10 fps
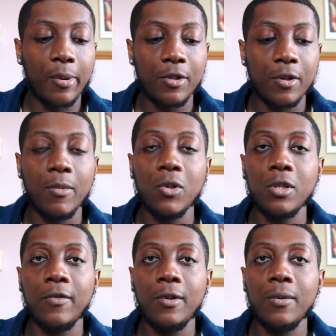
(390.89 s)
pretty sure
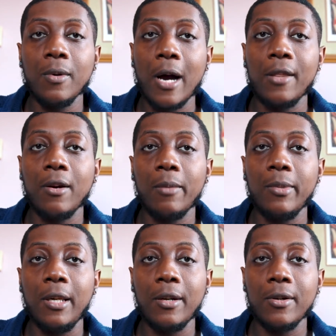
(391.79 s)
most of you either are
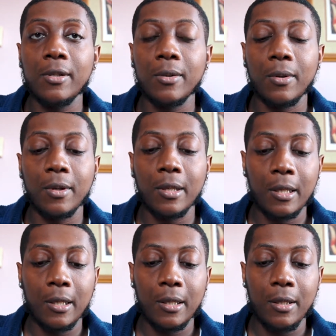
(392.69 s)
beginners or
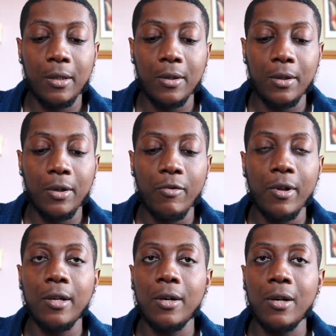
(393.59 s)
you
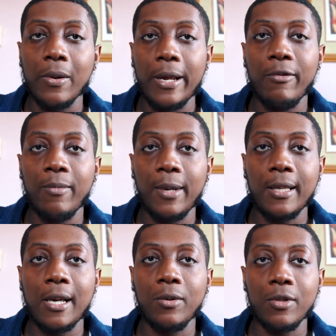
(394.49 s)
really don't know Lightroom like
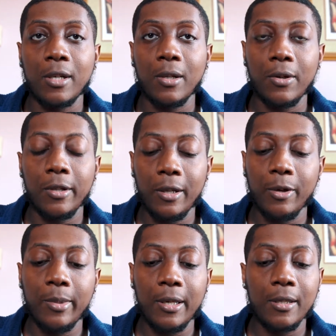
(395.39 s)
that and you're trying to learn a
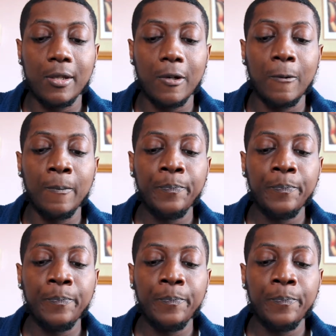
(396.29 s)
little bit. So